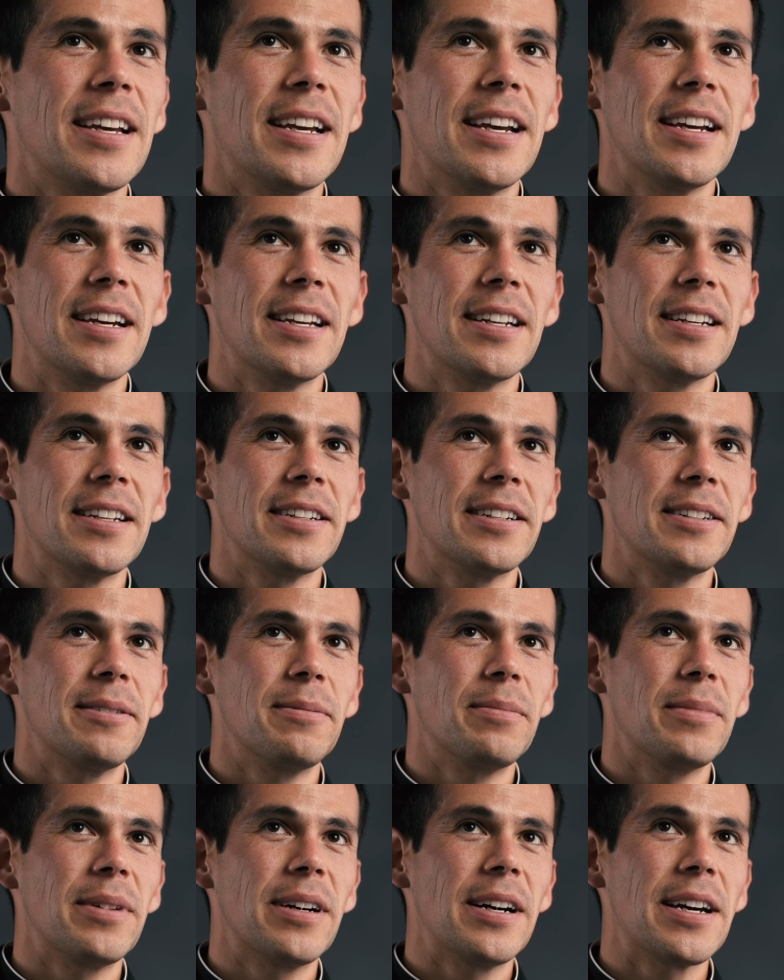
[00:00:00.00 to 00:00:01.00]

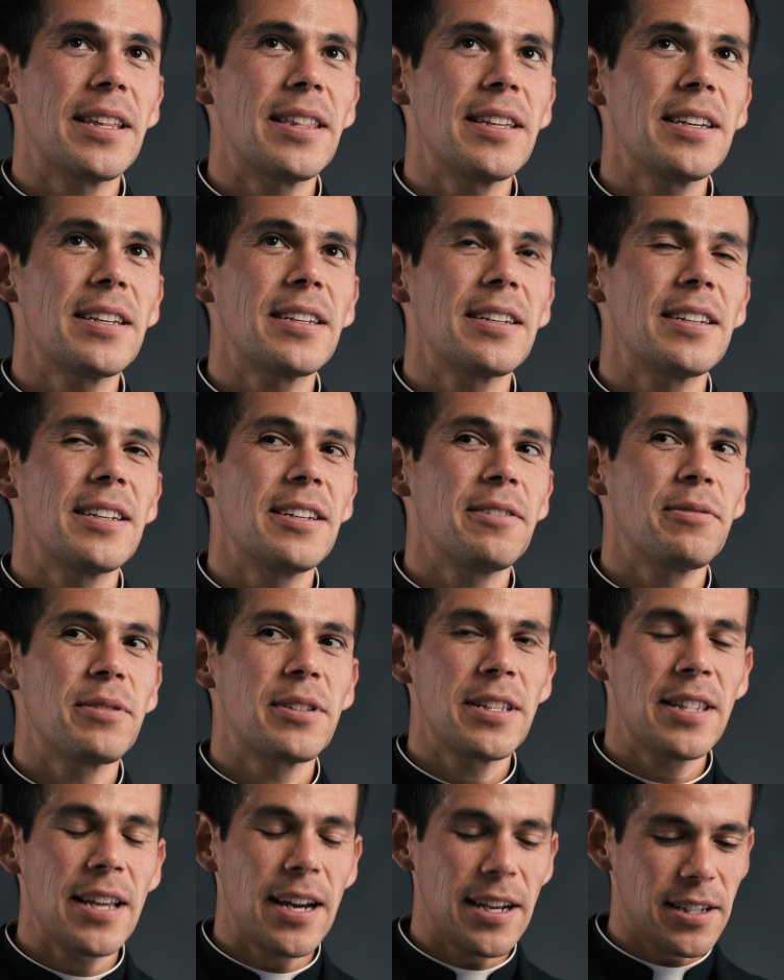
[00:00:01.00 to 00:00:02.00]
And I think it was
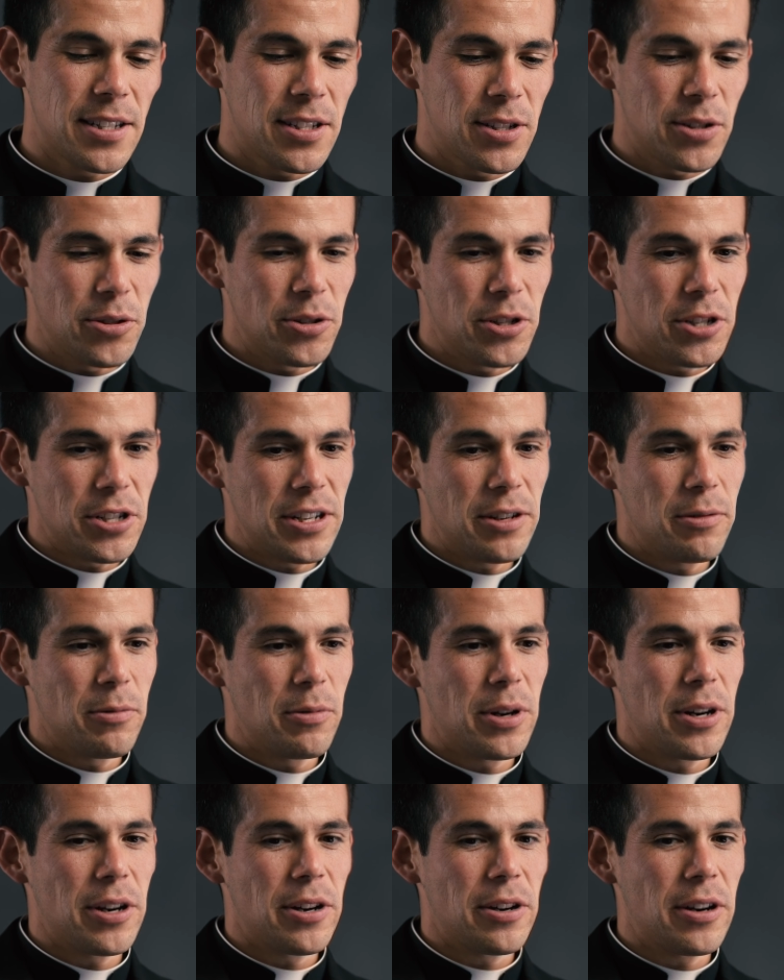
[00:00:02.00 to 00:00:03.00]
in that searching
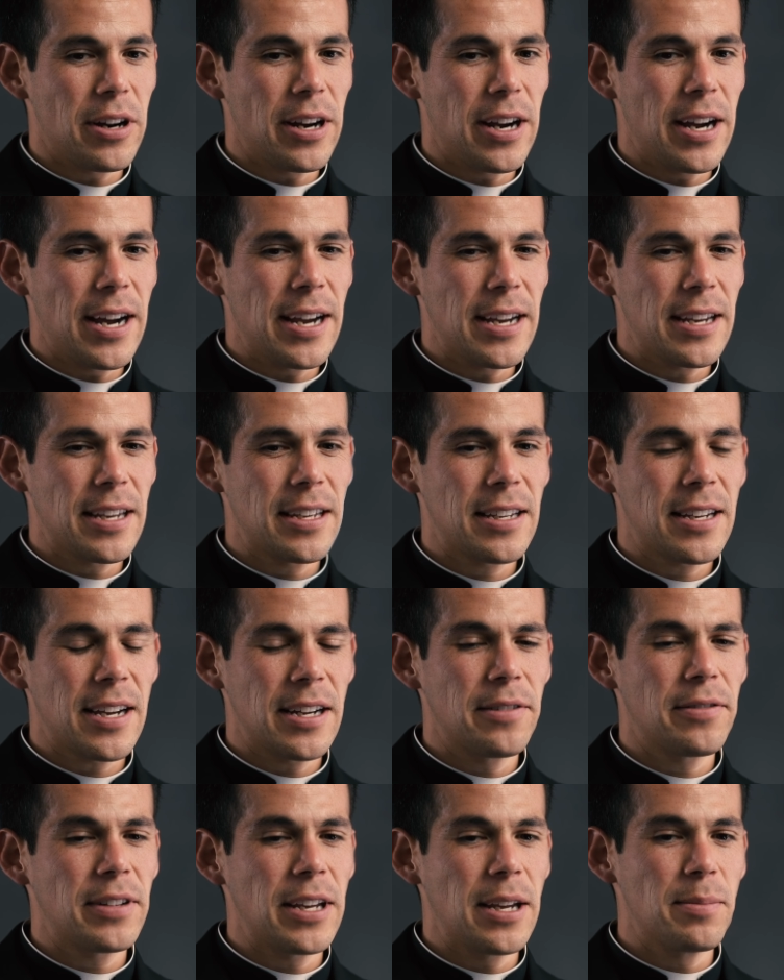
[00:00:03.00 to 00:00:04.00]
where I
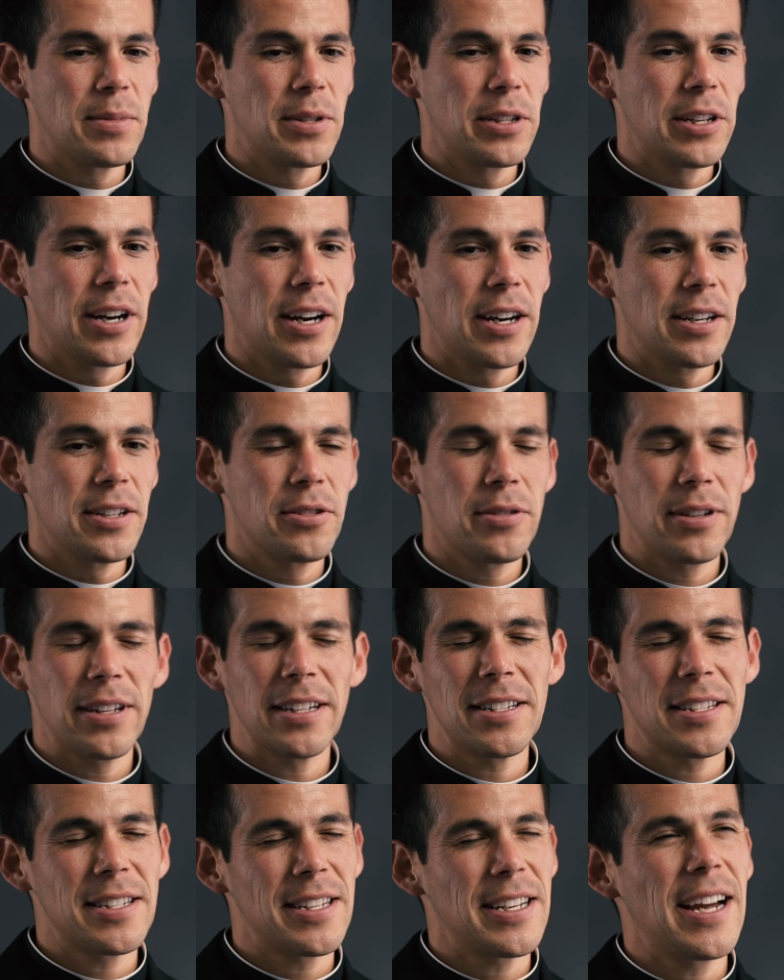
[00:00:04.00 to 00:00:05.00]
kind of came to God. So I
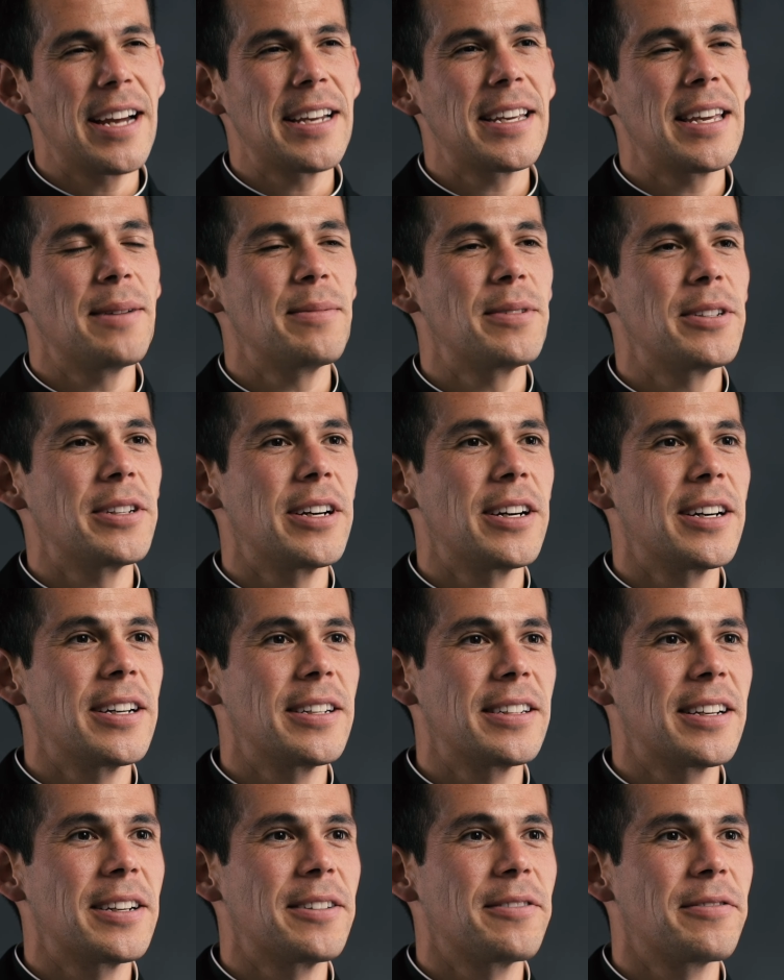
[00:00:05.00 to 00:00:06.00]
like to say I came to
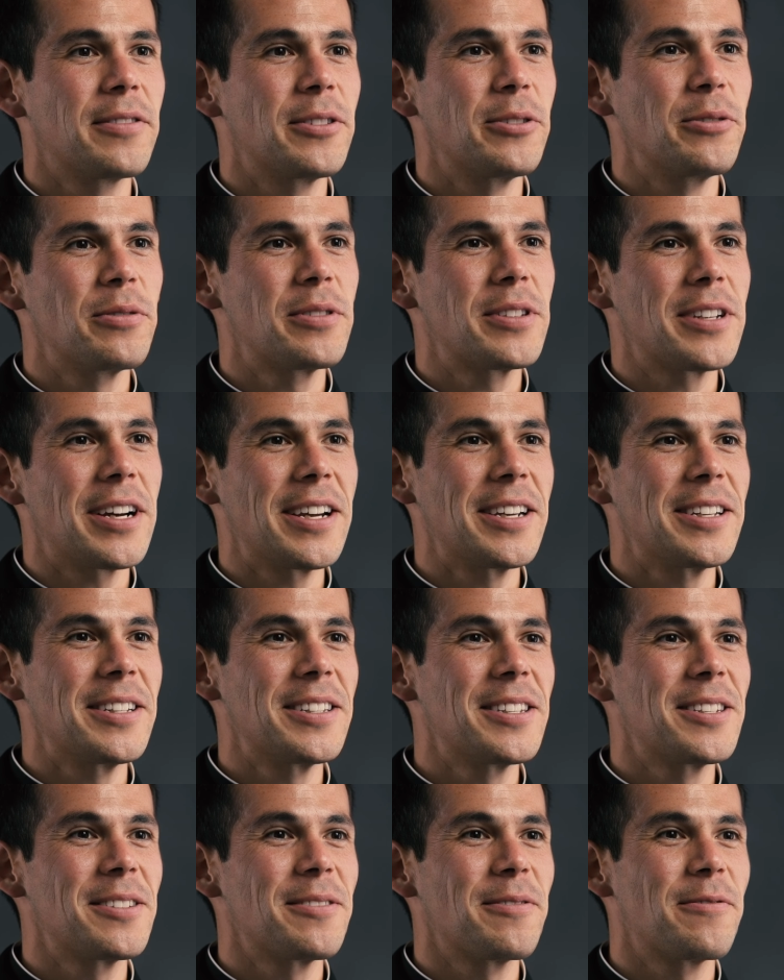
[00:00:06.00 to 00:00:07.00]
God kind of through
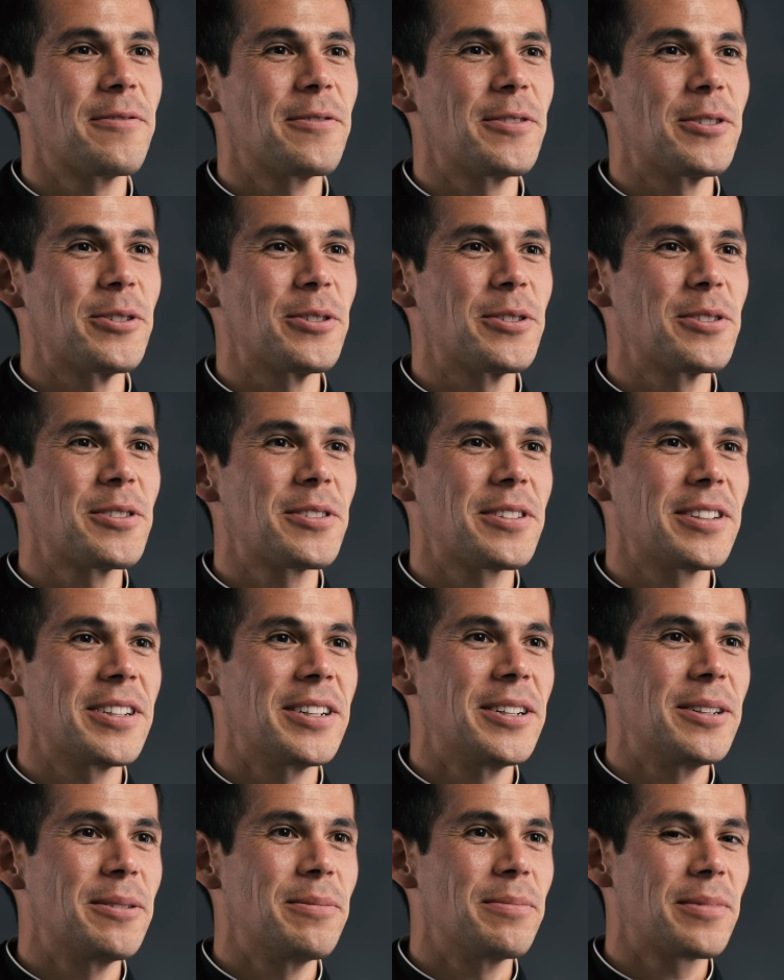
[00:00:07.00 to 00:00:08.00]
science first,
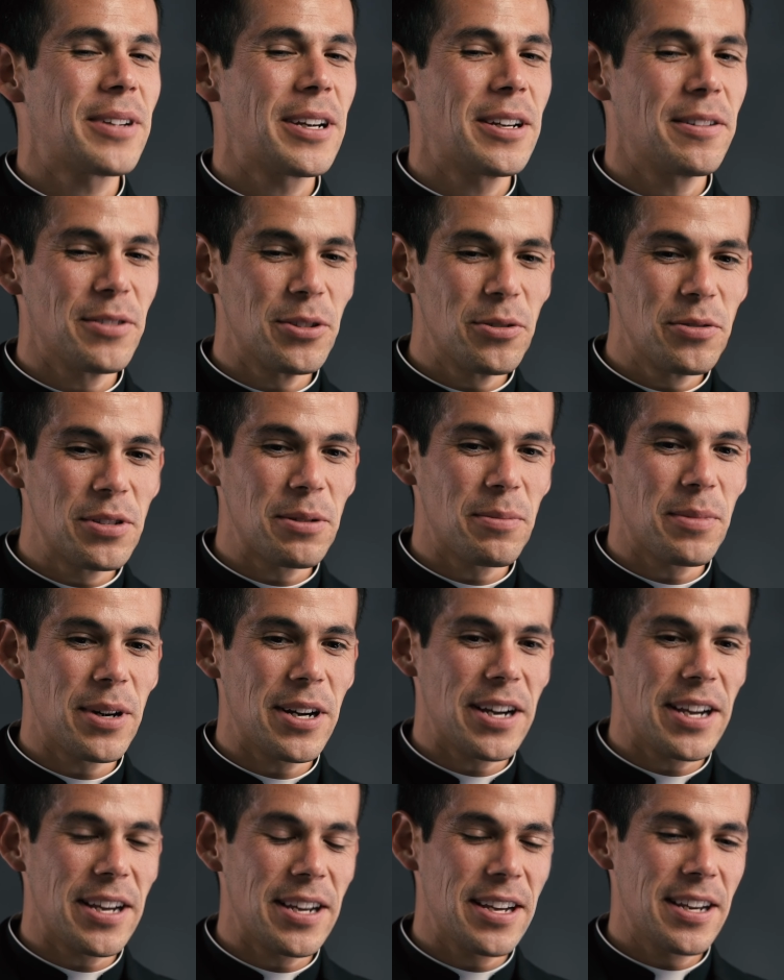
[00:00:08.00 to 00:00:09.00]
kind of using
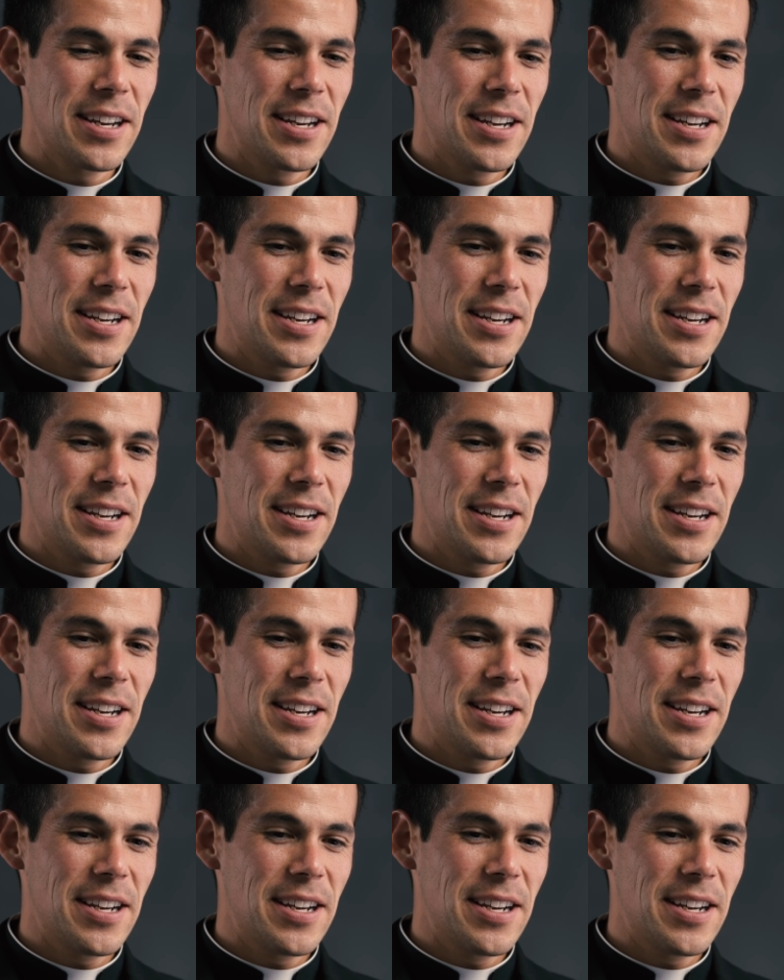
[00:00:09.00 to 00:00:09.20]
my